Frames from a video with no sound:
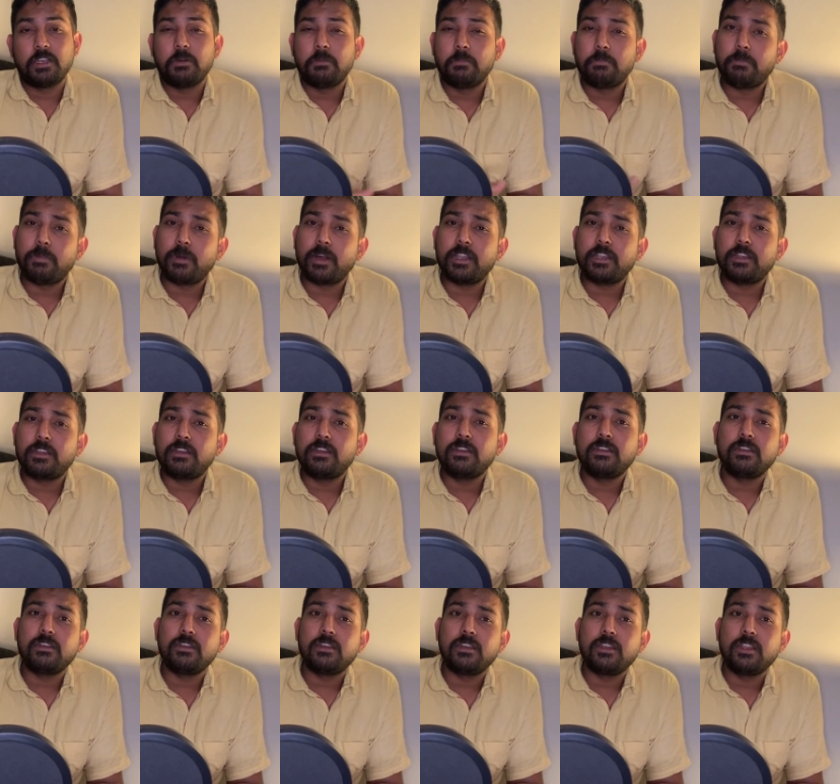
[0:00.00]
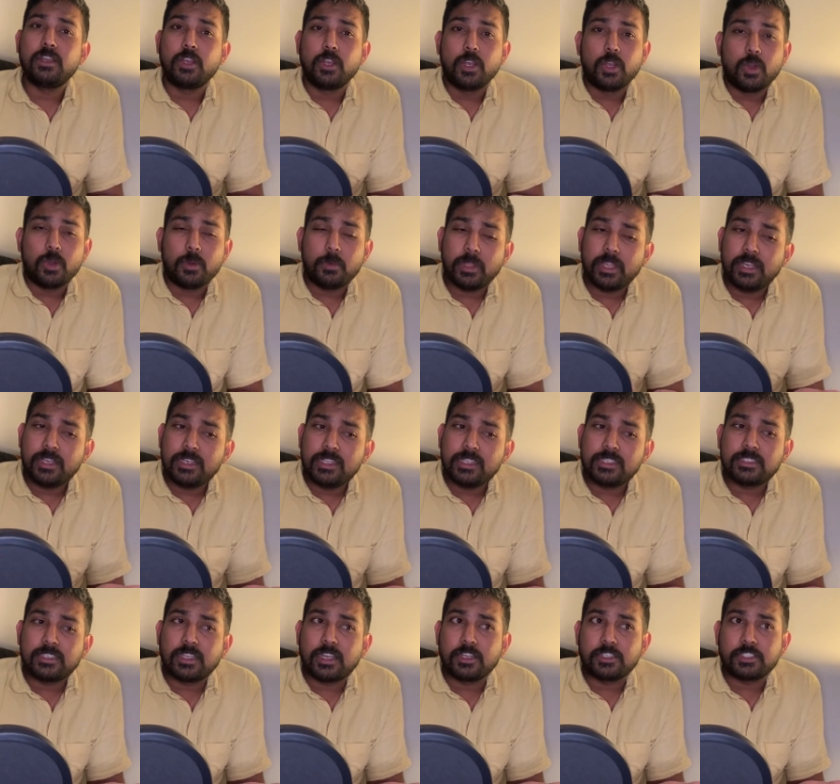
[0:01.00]
But in
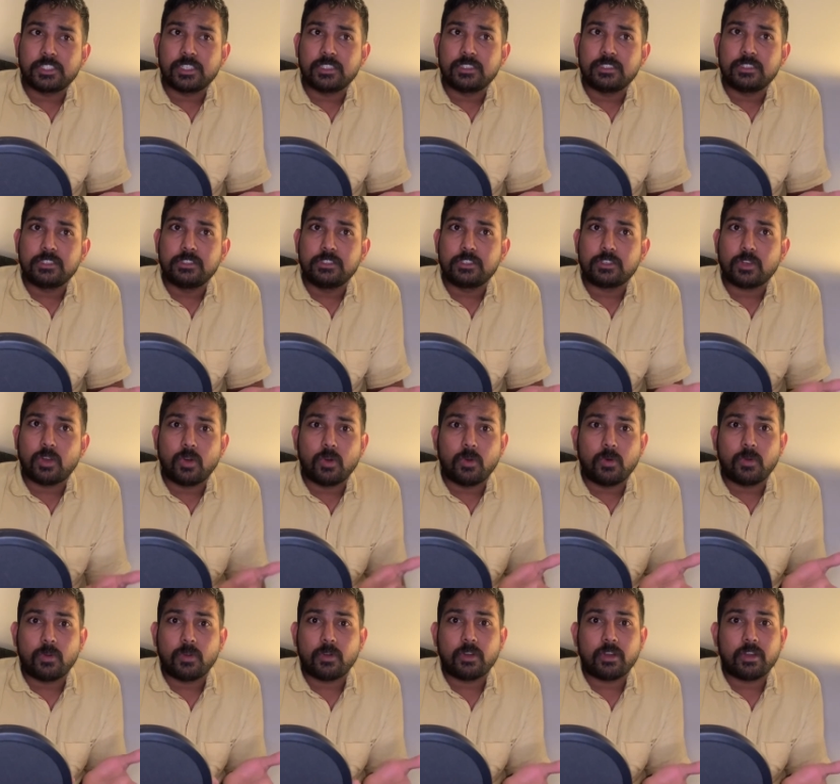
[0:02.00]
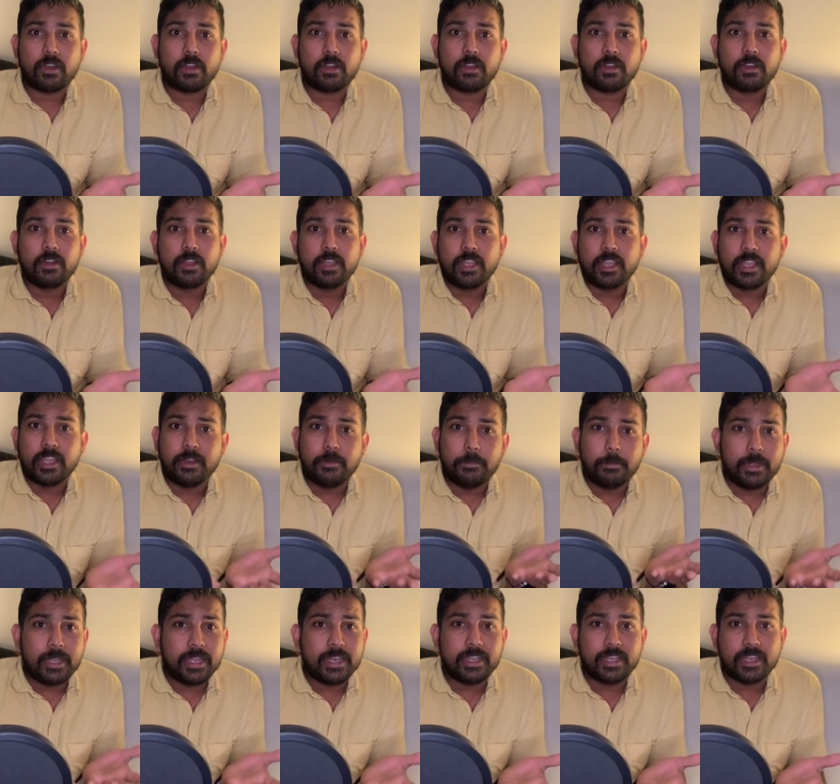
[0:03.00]
discussions or in
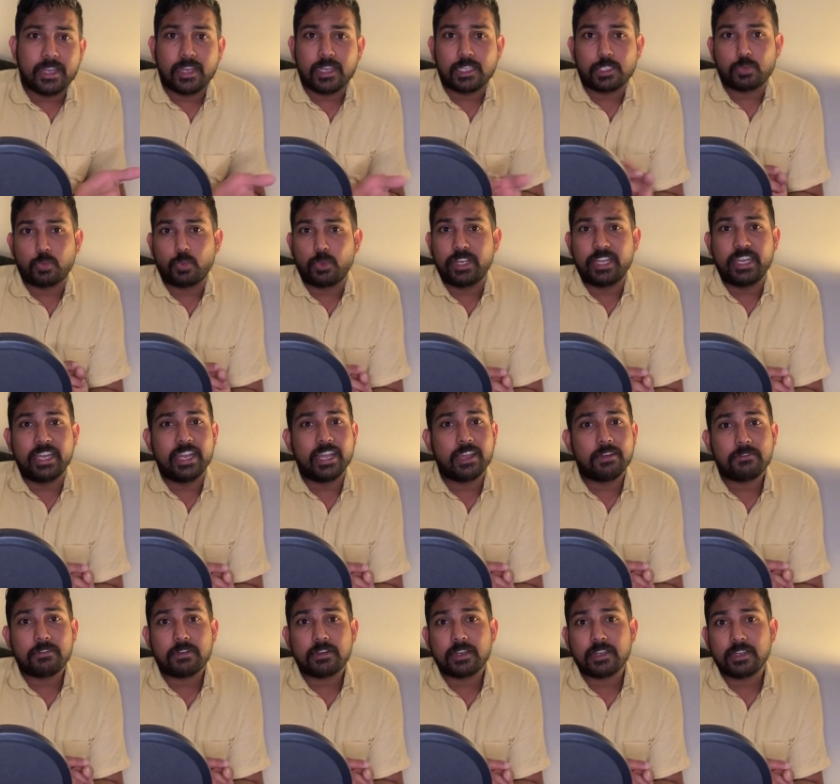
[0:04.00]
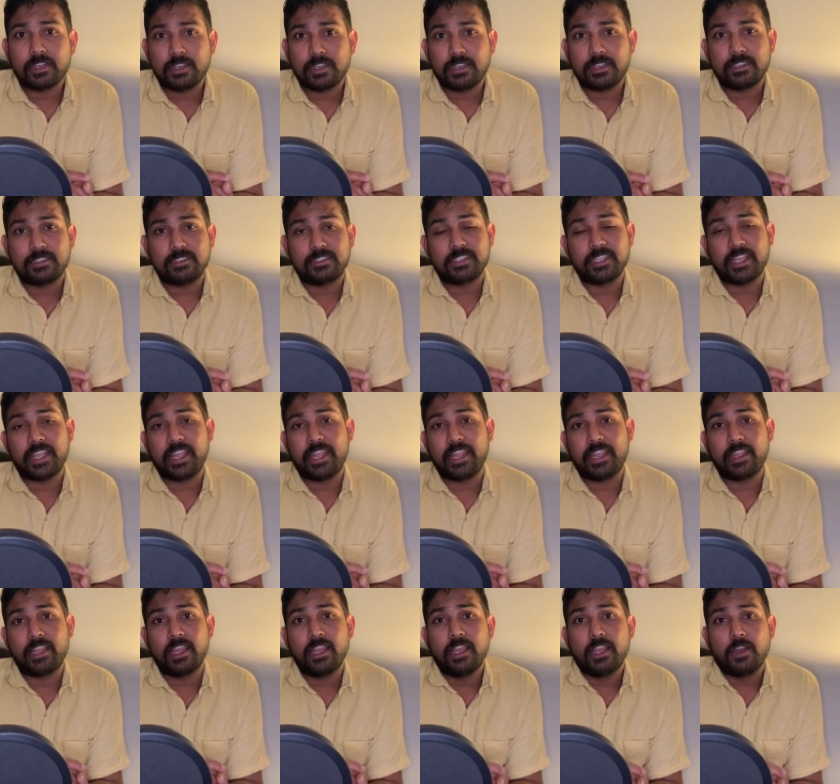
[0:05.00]
medias, we never heard
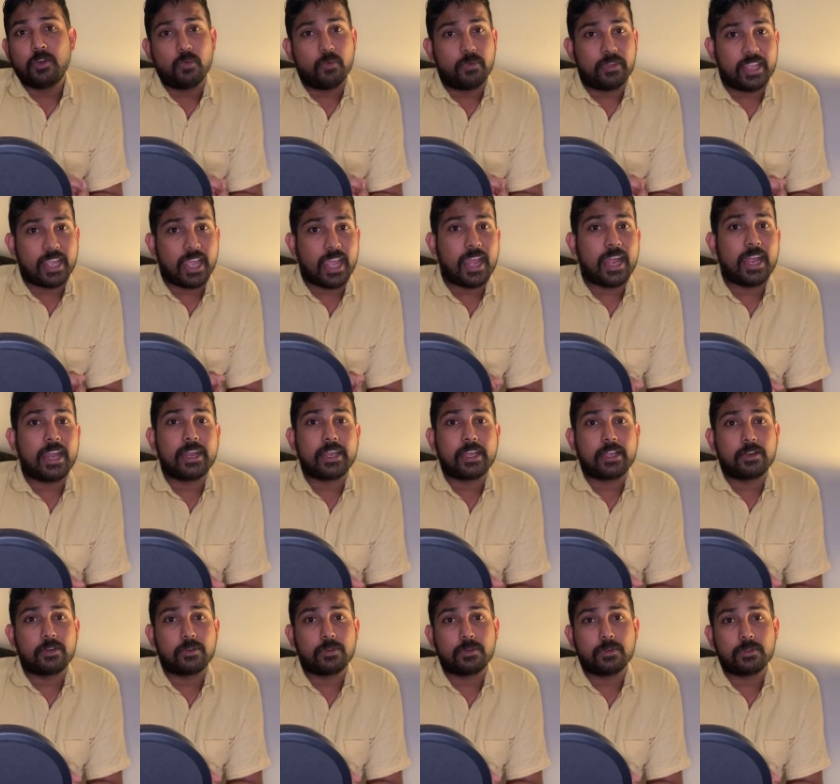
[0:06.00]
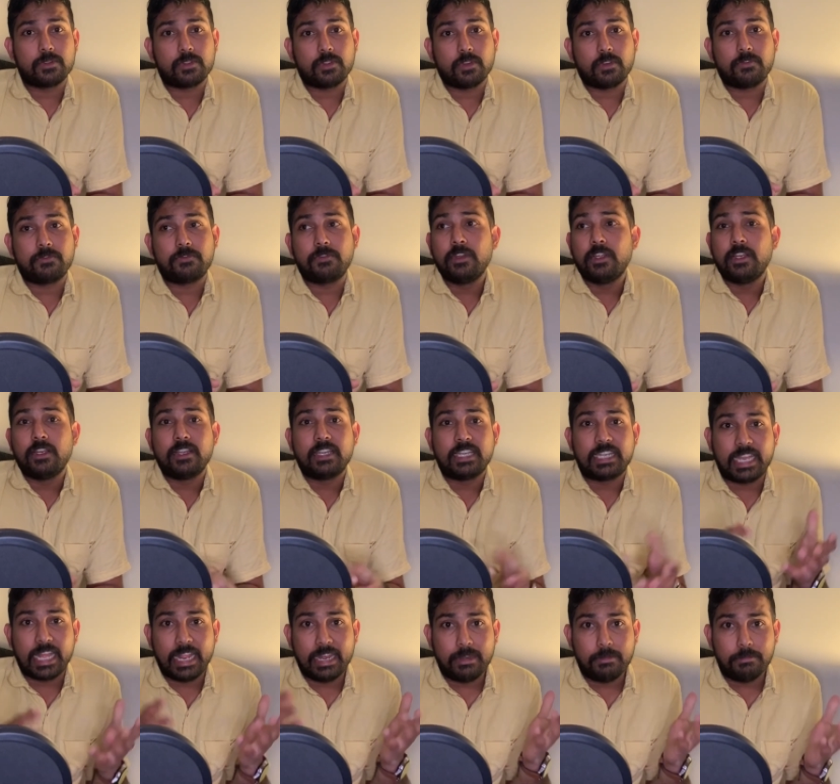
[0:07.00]
saying we had a growth of
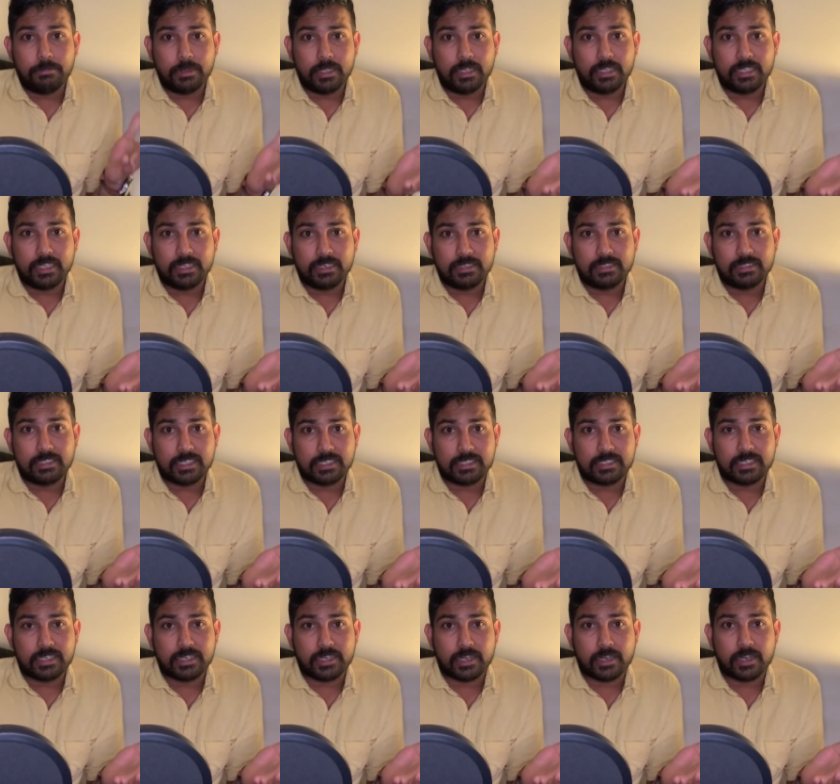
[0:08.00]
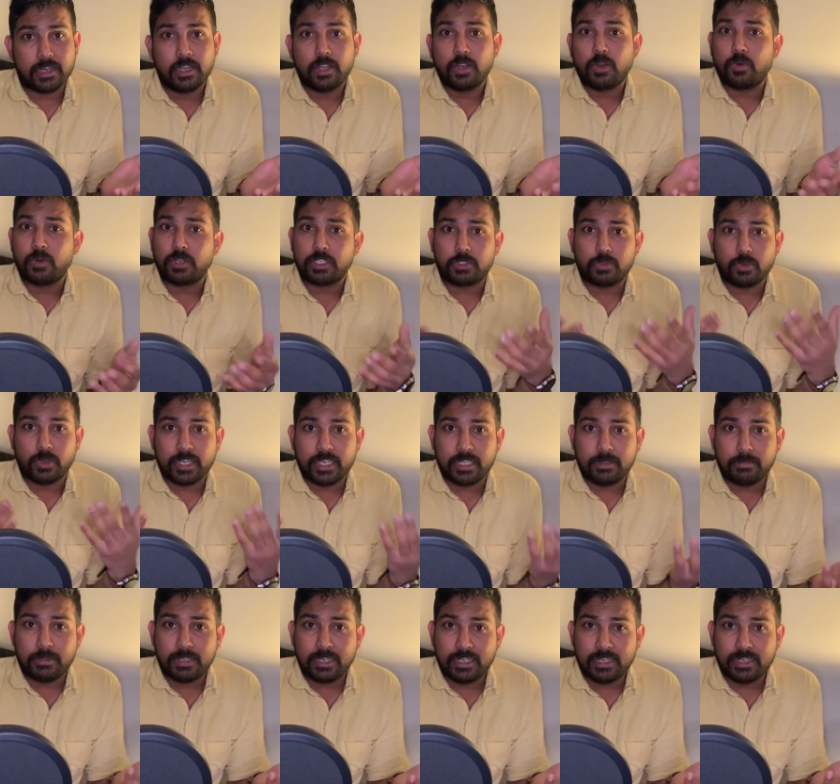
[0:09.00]
10 billion this year or 20
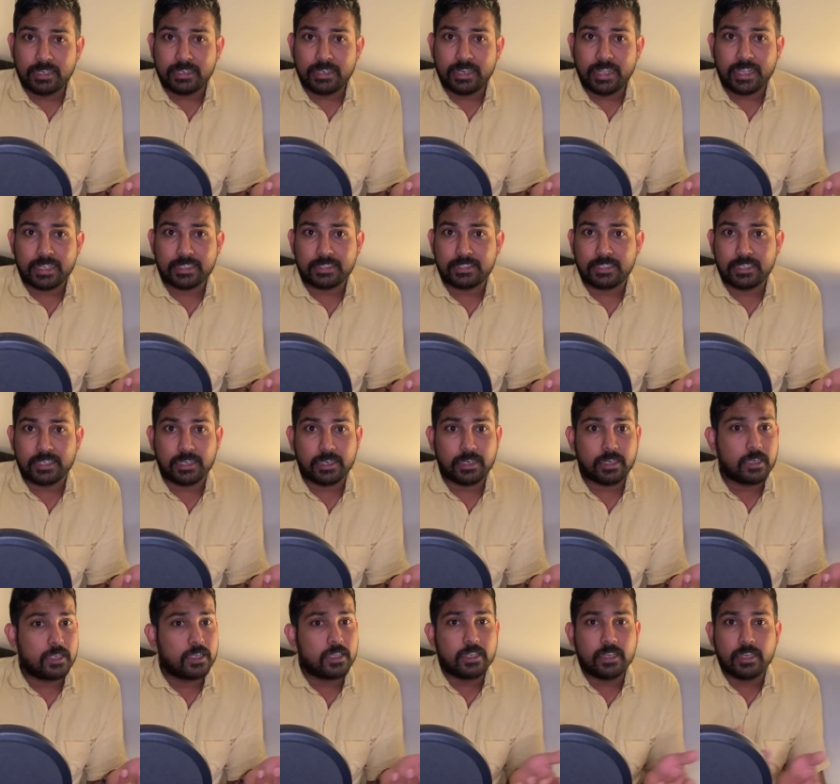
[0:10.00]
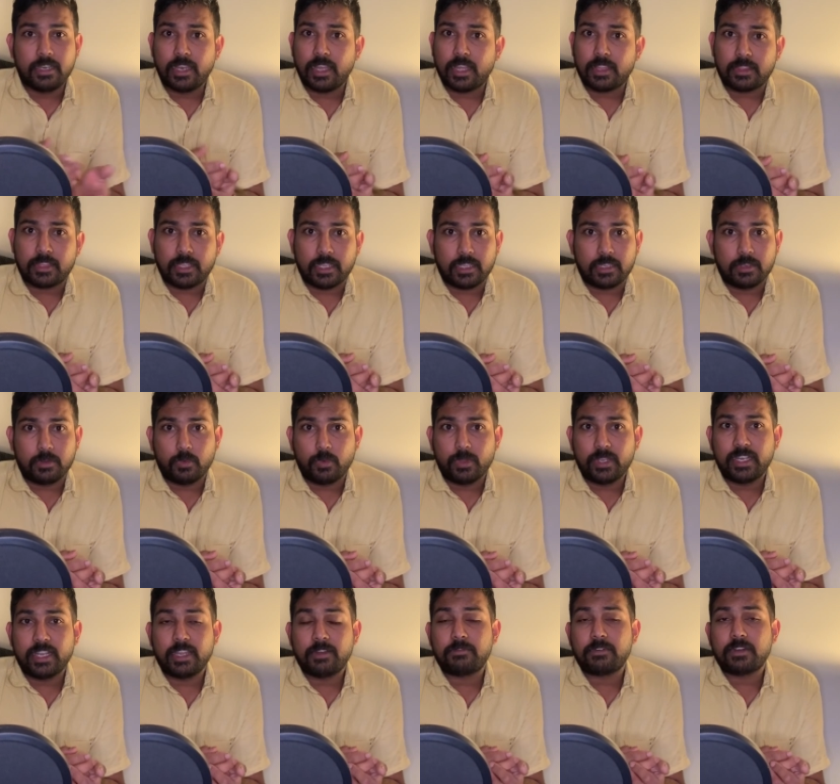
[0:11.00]
billion next year. Nothing. We
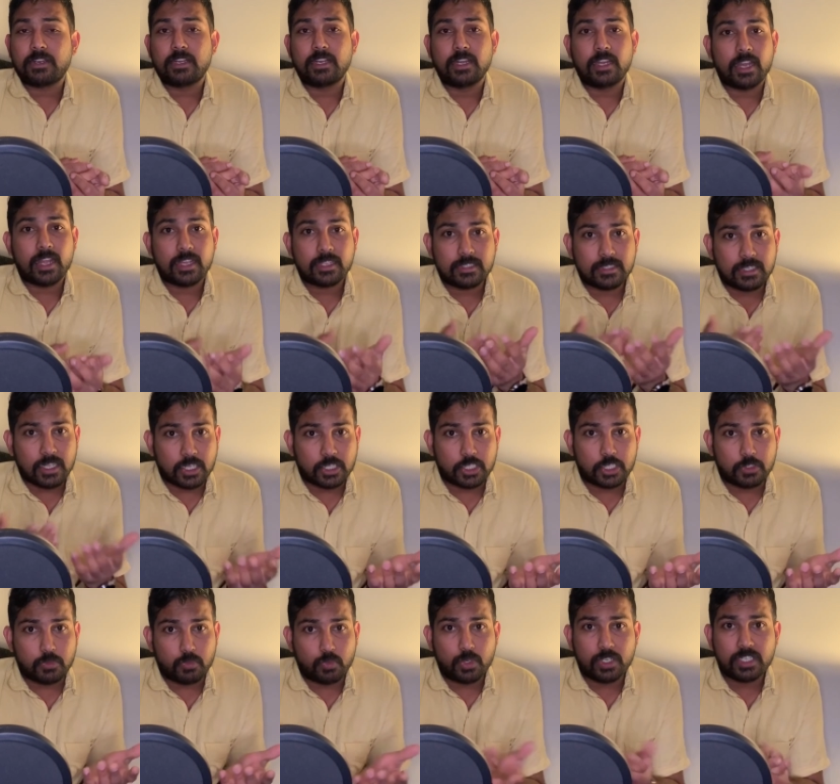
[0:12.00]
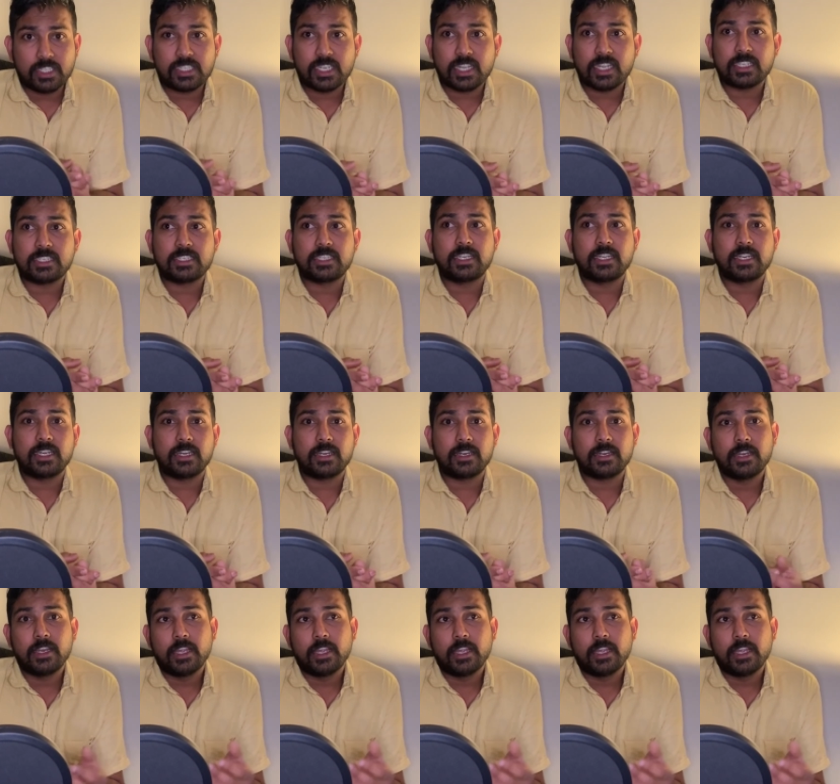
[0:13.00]
never heard as such. We just hear